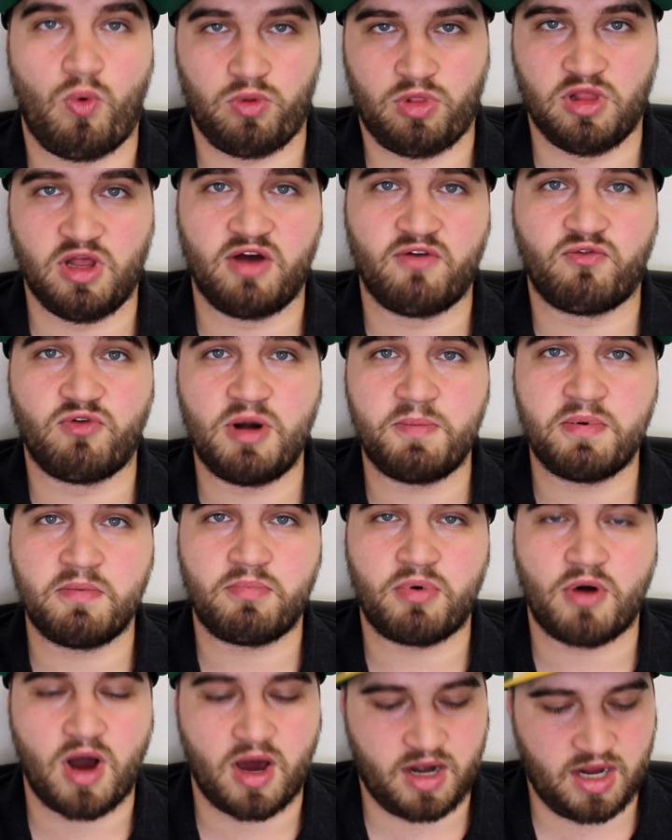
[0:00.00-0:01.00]
love
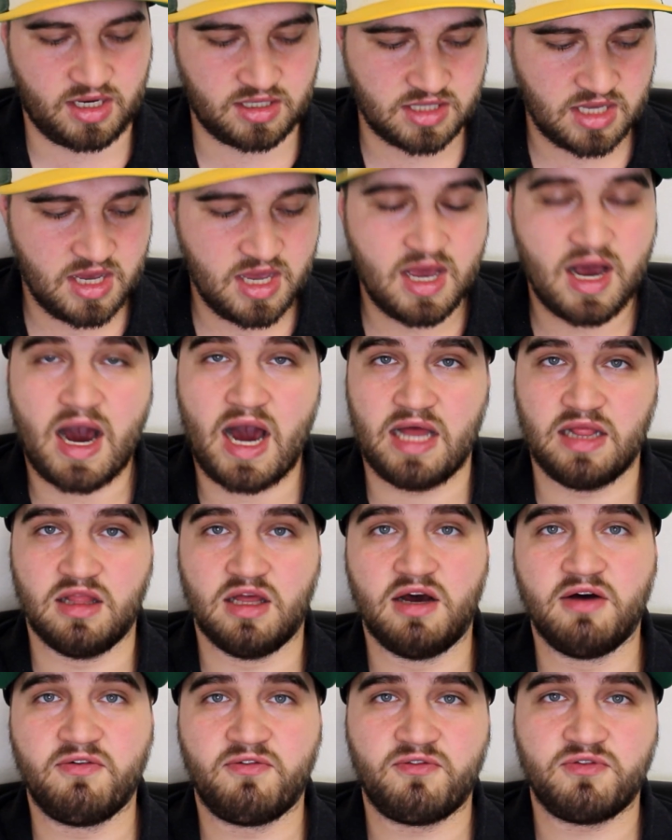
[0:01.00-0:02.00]
ripping product. I
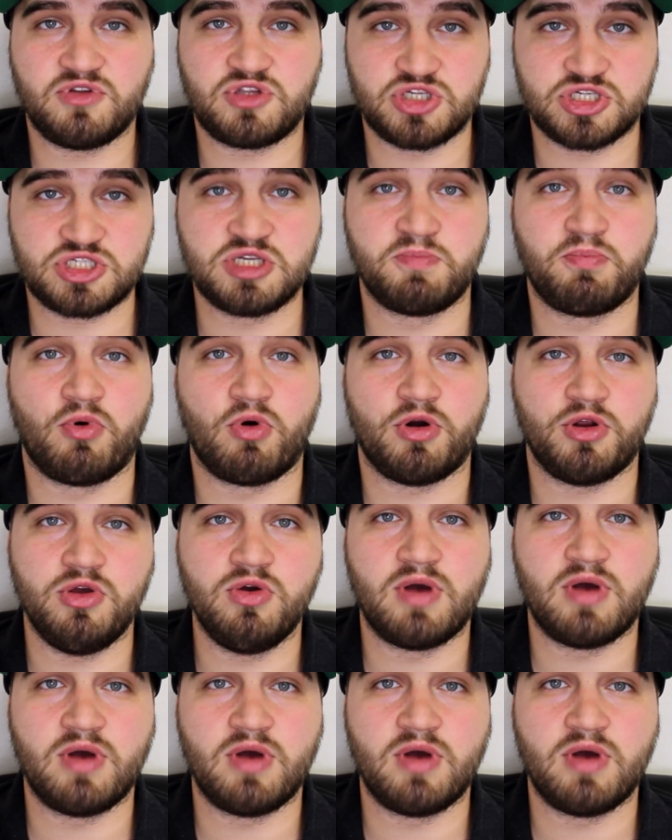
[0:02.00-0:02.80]
love to support you